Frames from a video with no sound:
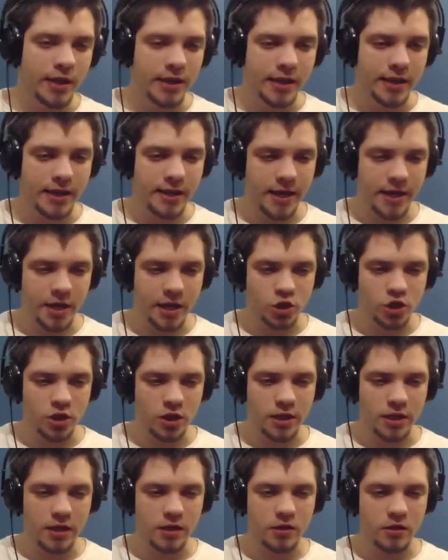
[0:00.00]
Can I
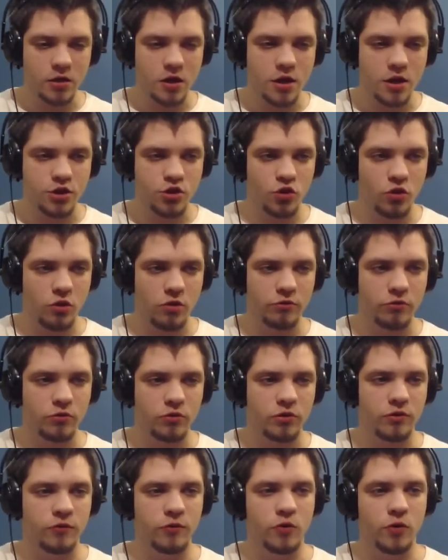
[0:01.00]
actually throw
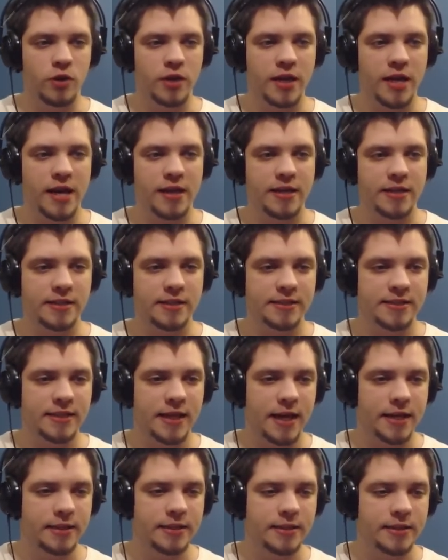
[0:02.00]
the fuel can
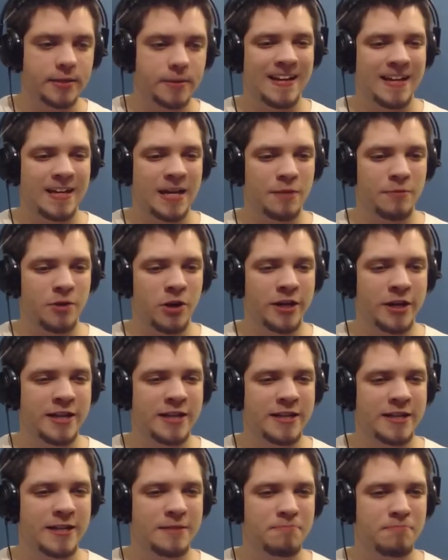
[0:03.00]
inside? Come on,
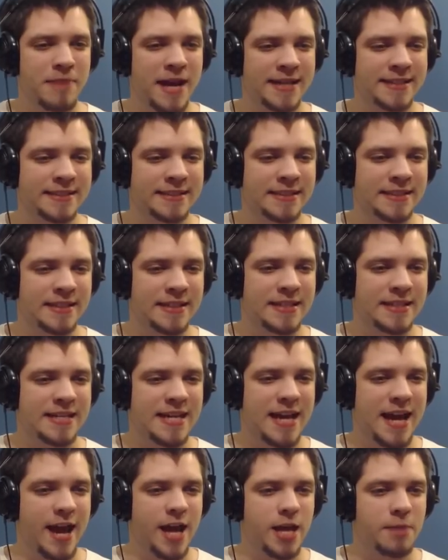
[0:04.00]
Max.
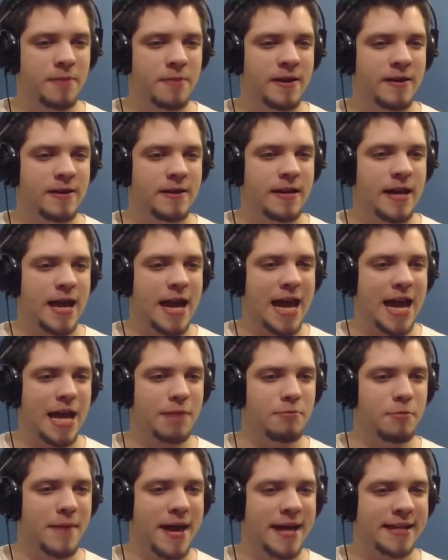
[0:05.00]
Aim.
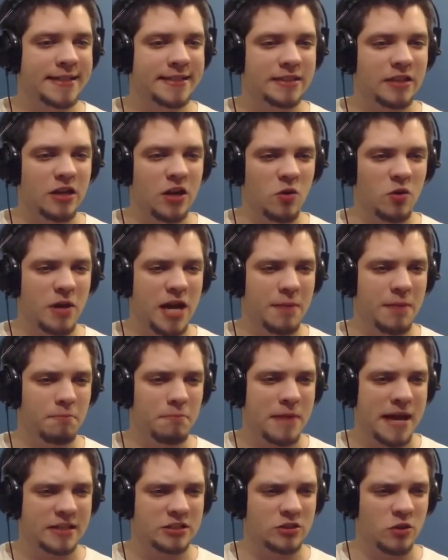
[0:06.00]
Aim, Max. Oh,
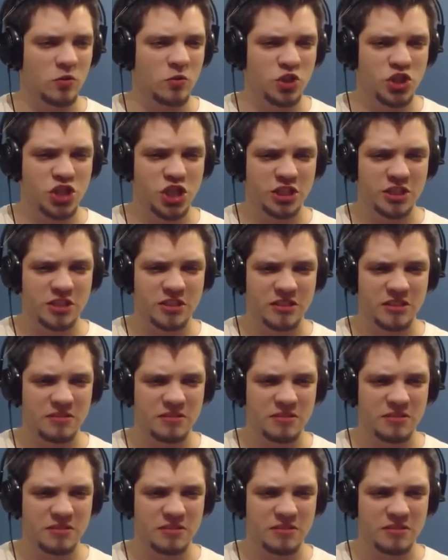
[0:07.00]
Max. Oh, shit.